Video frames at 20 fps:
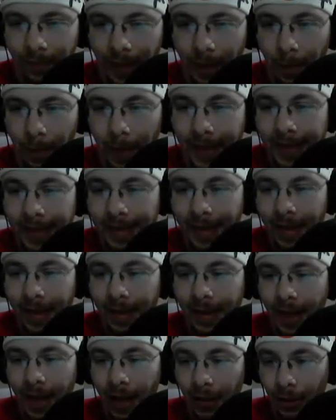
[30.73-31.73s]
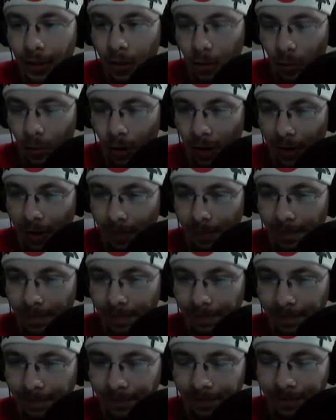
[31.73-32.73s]
Missed another one.
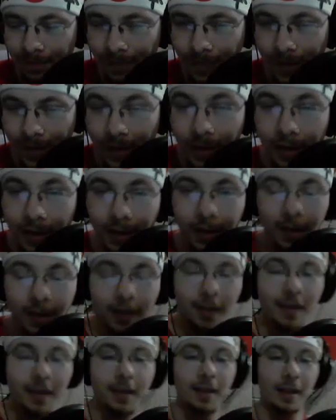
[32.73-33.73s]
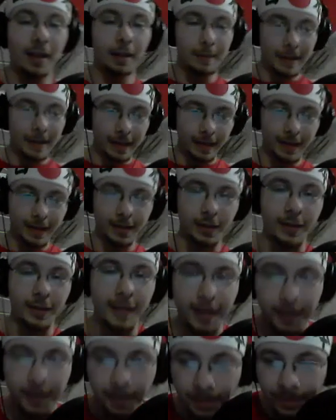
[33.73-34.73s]
Now I'm getting
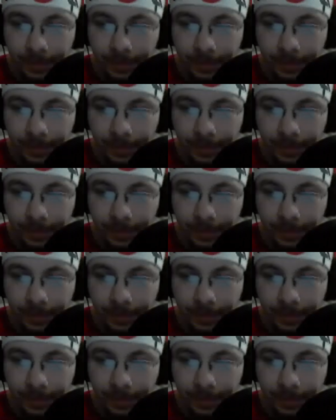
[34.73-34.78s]
salty.